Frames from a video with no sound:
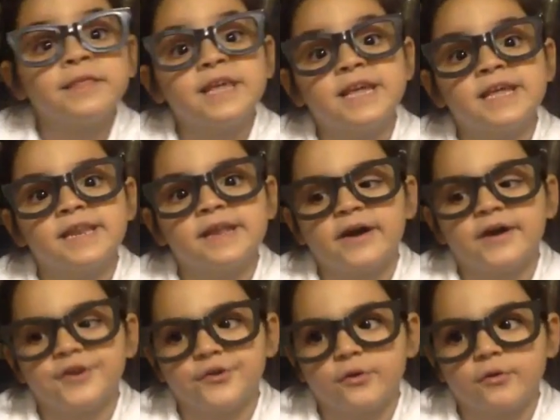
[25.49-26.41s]
You'll need
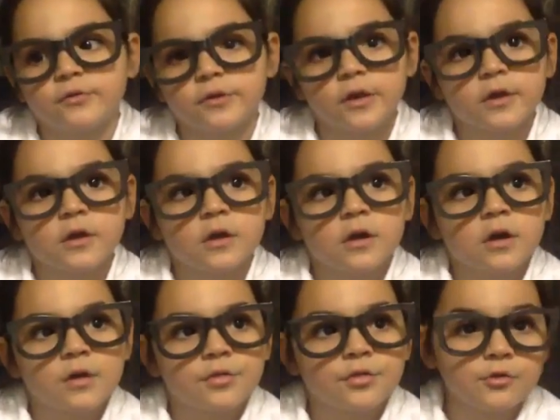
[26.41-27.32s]
adult
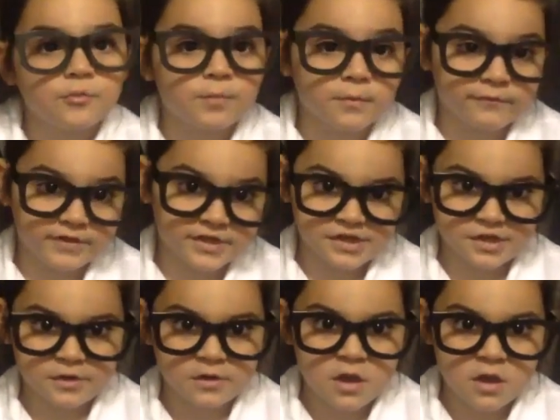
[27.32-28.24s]

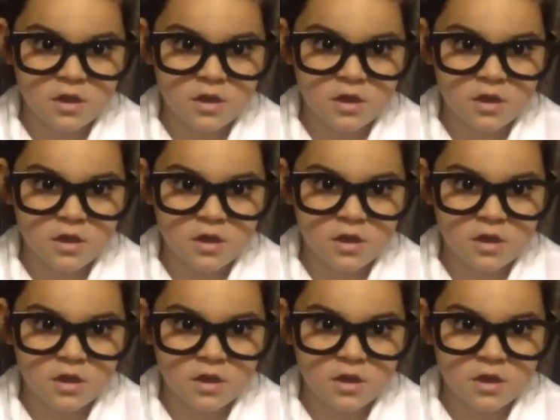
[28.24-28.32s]
supervision.